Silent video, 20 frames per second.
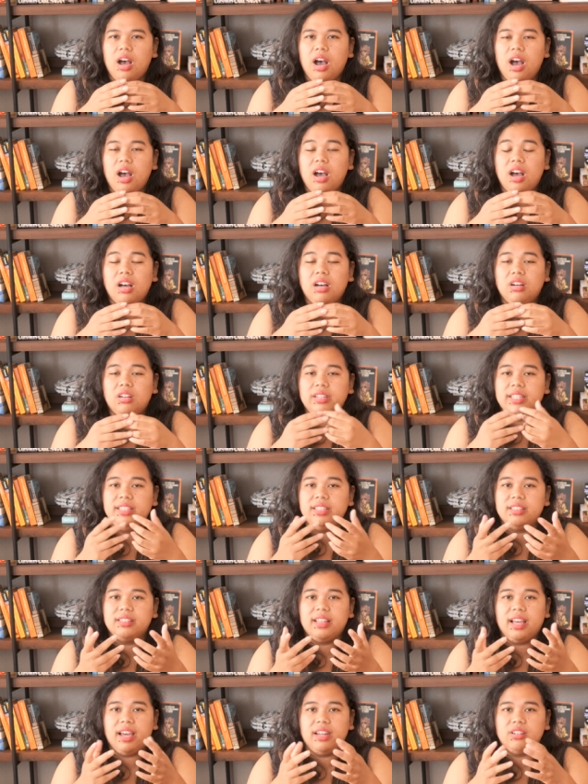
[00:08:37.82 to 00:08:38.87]
uh,
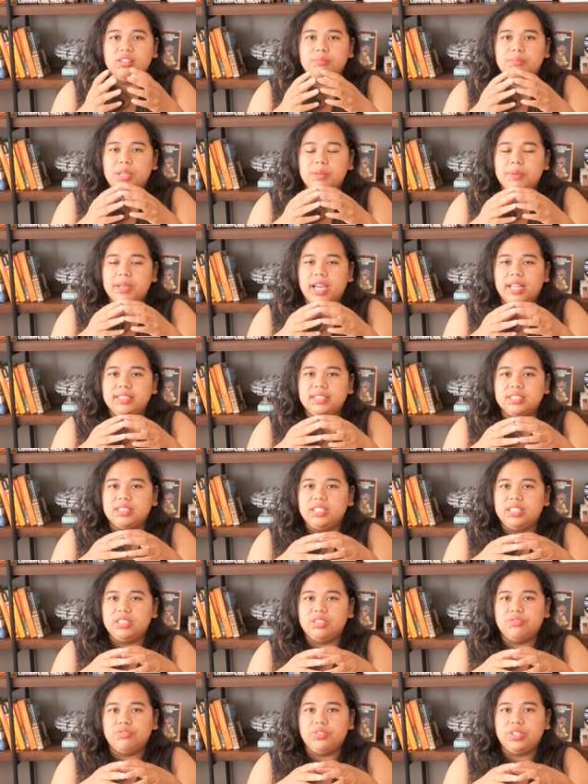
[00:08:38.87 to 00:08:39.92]
either that or maybe I just
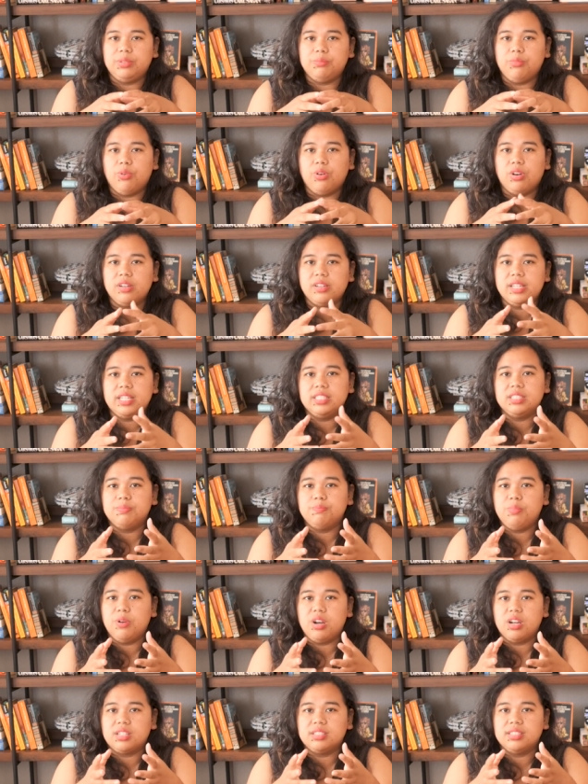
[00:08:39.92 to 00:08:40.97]
need to read more his
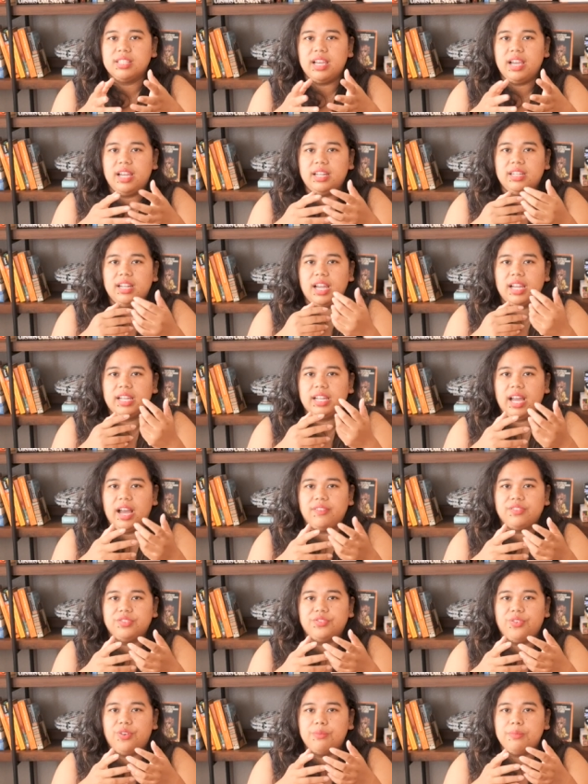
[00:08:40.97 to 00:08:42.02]
books and I have
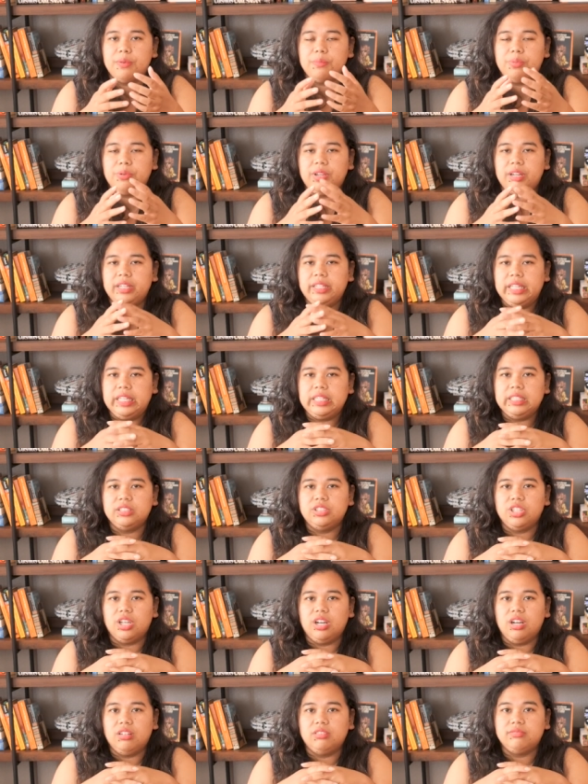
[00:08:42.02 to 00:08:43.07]
to form an opinion.
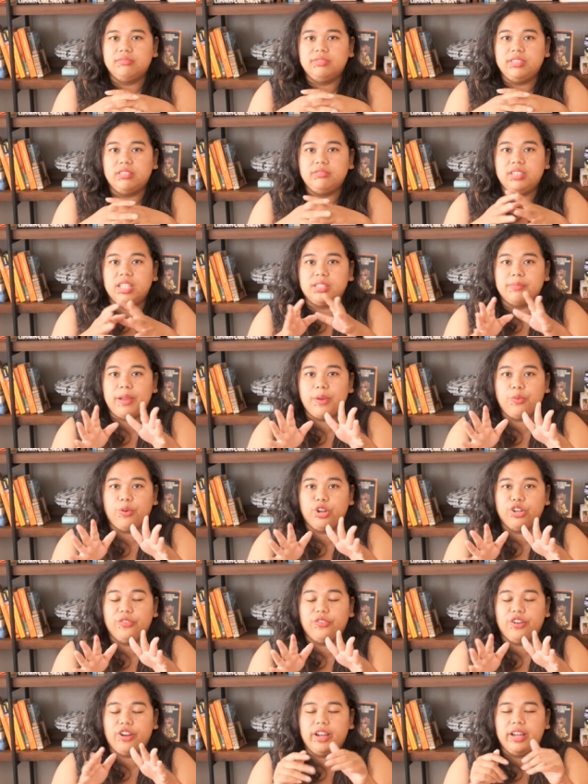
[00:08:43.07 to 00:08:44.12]
So don't take my
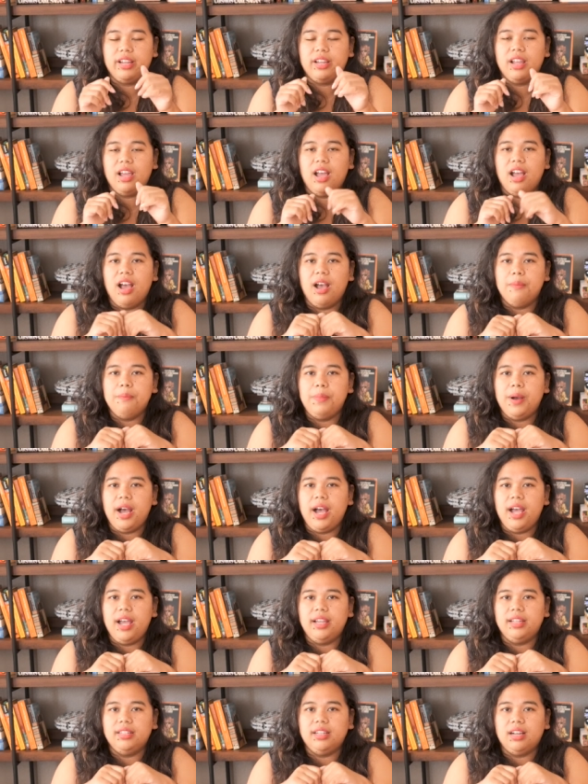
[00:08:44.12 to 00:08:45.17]
word for it.
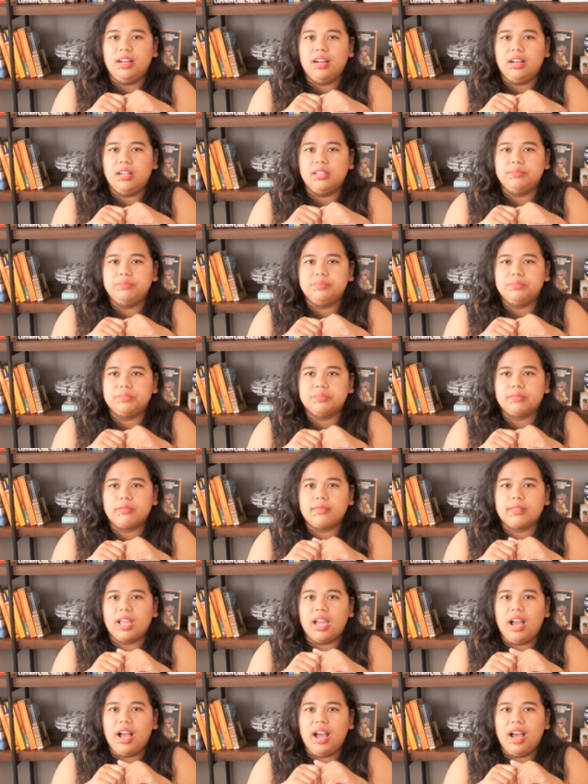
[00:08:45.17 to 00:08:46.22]
But um,
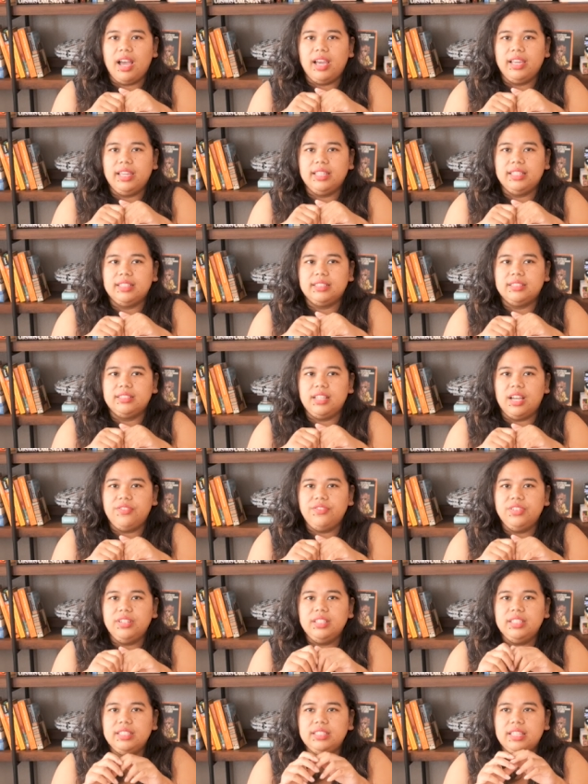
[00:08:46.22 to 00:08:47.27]
I
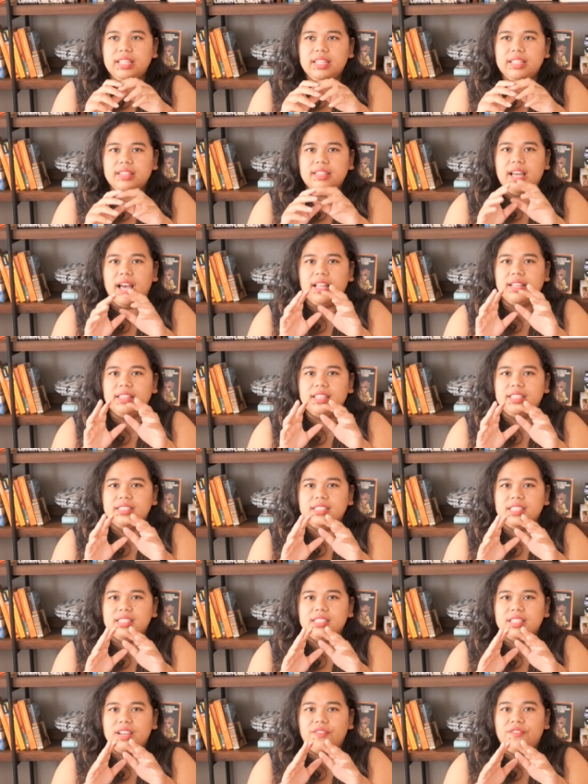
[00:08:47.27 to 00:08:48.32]
definitely think that this
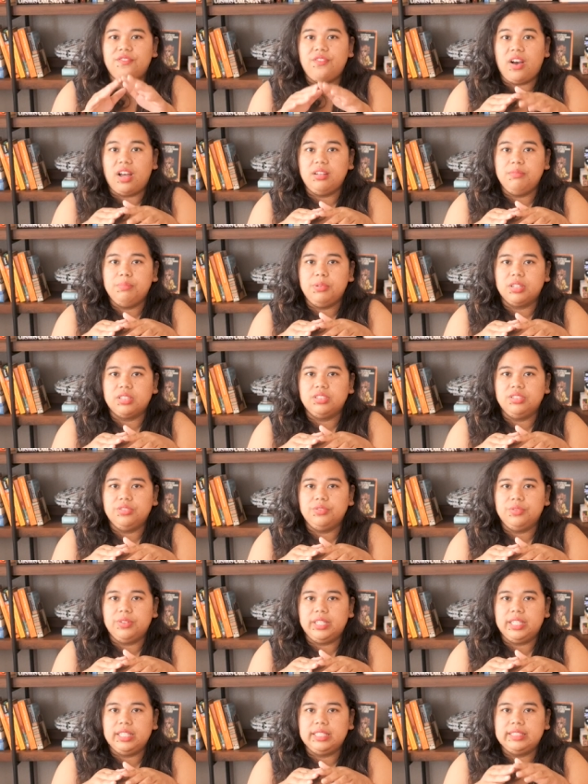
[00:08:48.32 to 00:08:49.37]
is a fun book
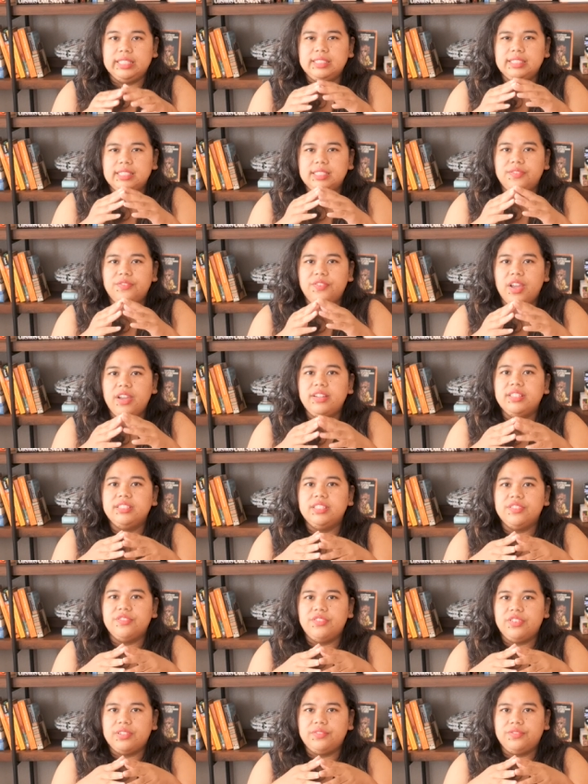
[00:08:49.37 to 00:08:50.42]
to read. This is very
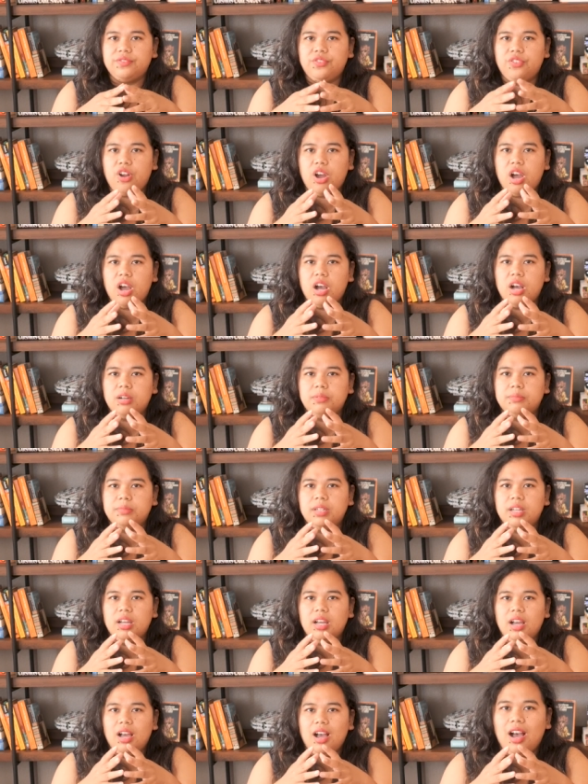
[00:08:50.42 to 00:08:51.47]
different from